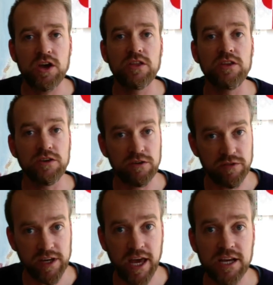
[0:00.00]
the
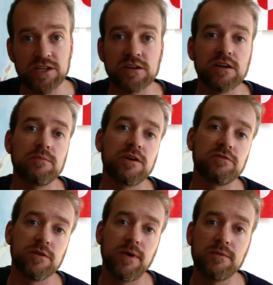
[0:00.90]
unification coming
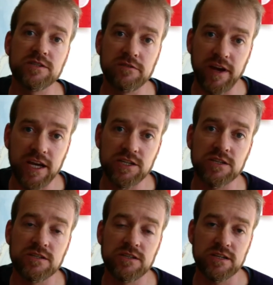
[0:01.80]
from
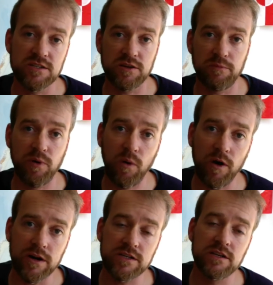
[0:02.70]
observations that
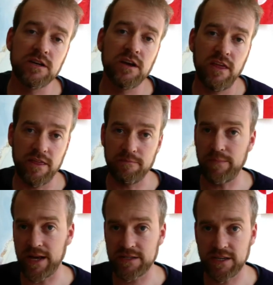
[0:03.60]
support the
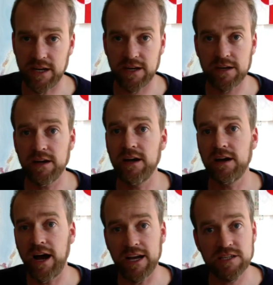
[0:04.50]
basic
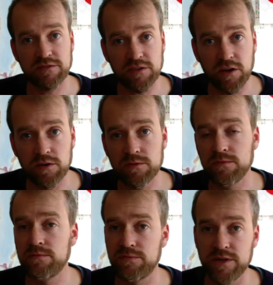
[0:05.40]
ice flow
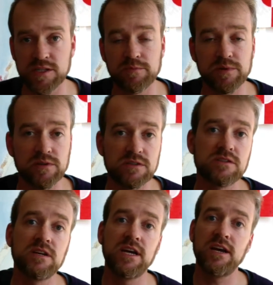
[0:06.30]

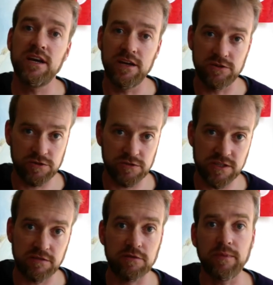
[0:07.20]
principles, internal
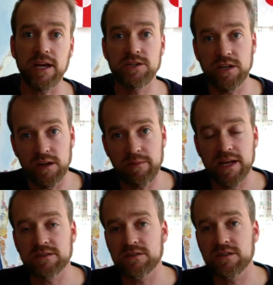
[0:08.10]
deformation and
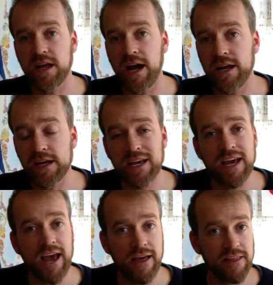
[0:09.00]
basal sliding,
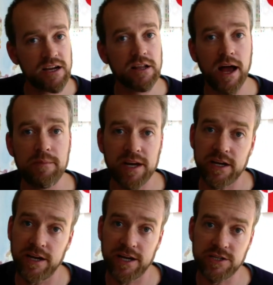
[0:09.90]
and the climate
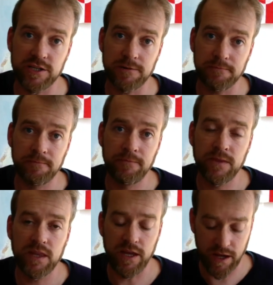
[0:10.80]
connection
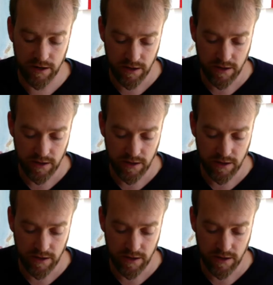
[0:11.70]
that